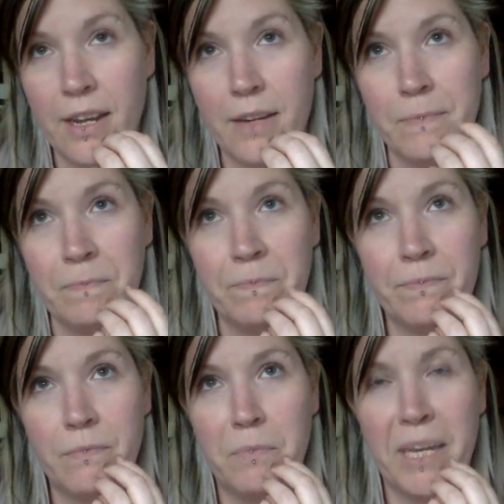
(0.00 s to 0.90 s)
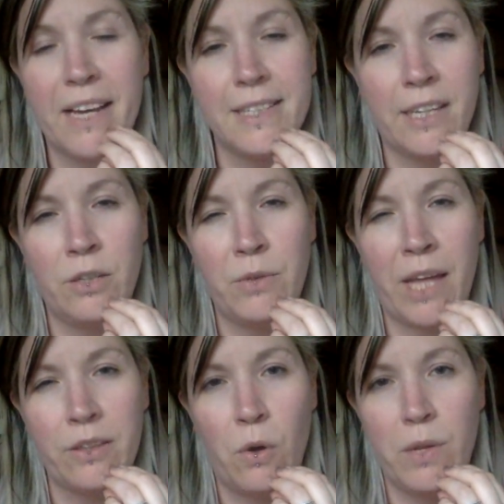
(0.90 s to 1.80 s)
And because I knew
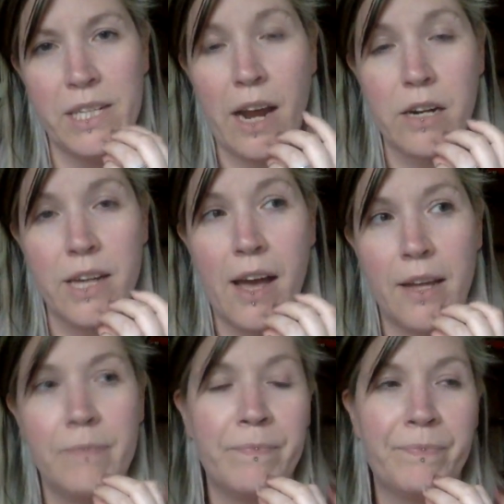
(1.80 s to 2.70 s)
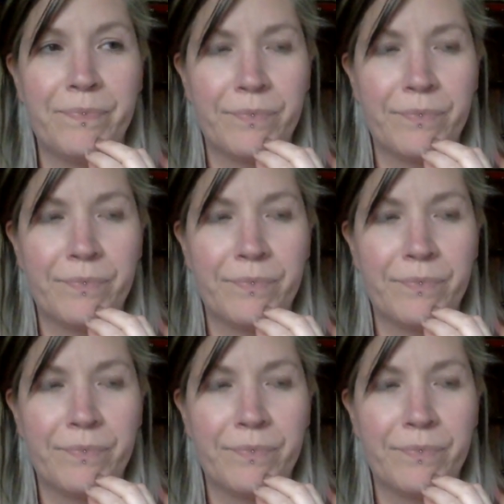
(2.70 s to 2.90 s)
that the whole entire time,